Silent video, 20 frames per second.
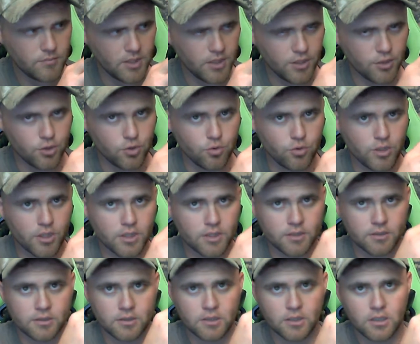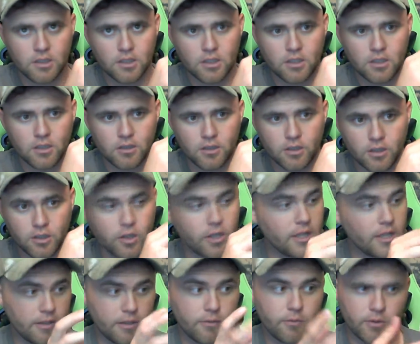you can,
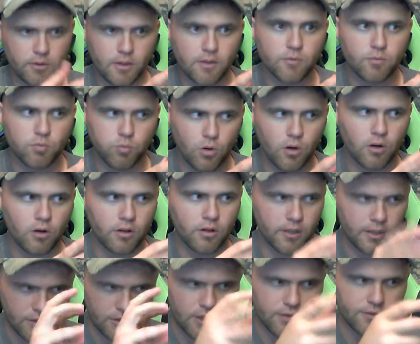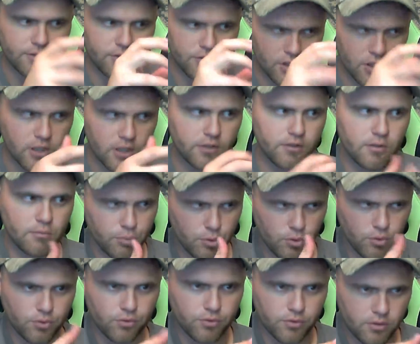it does work, it does adjust, it
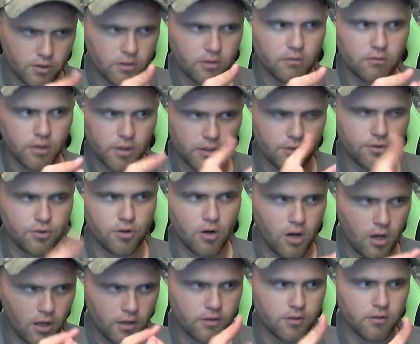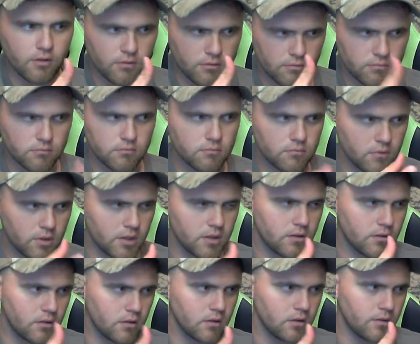pulls and contracts
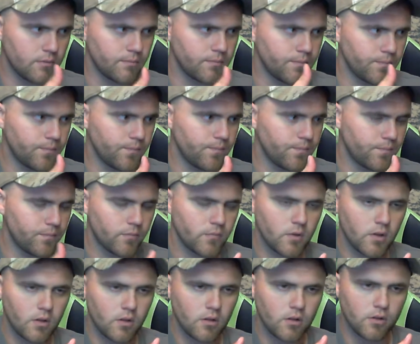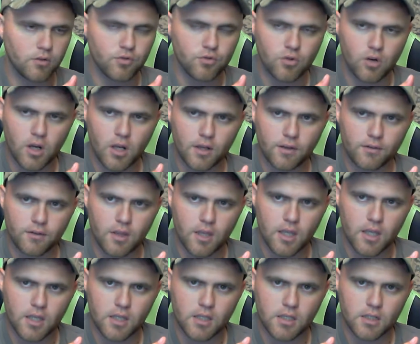and contracts
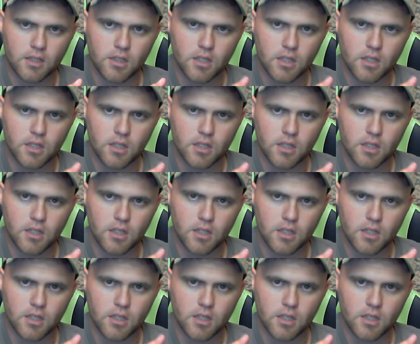and